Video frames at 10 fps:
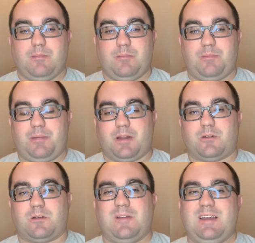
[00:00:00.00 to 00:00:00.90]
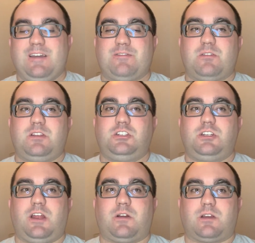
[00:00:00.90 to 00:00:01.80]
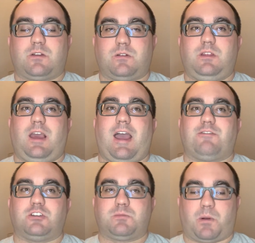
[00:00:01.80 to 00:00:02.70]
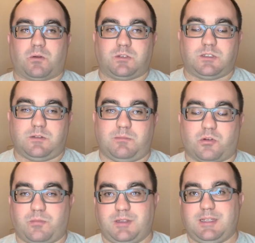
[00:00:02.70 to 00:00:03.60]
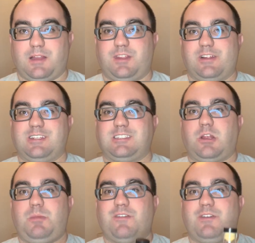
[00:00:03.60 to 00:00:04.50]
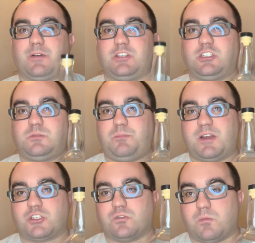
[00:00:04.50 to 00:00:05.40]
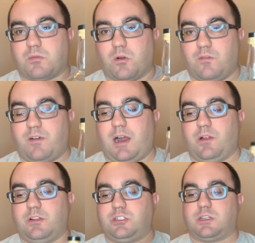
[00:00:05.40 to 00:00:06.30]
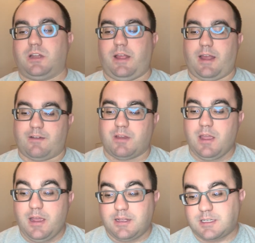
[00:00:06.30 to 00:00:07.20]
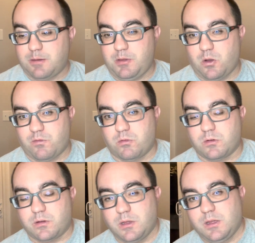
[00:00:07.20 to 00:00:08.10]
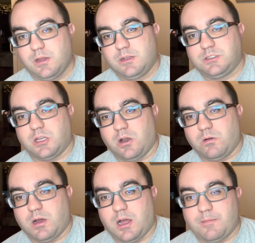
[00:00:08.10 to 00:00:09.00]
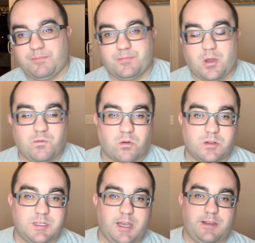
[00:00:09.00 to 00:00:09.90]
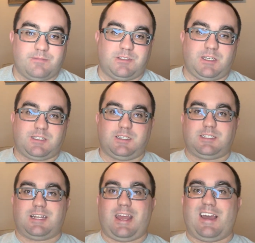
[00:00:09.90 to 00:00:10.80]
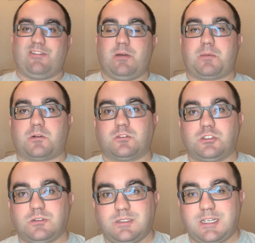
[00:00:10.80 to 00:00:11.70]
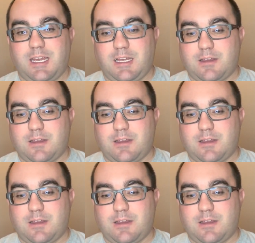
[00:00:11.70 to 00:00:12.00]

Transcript: better for the generic or the average person bourbons out there. This is going to be a very special profile that you're going to have. It's going to be oak forward. So overall take 6, 6.5. Personal take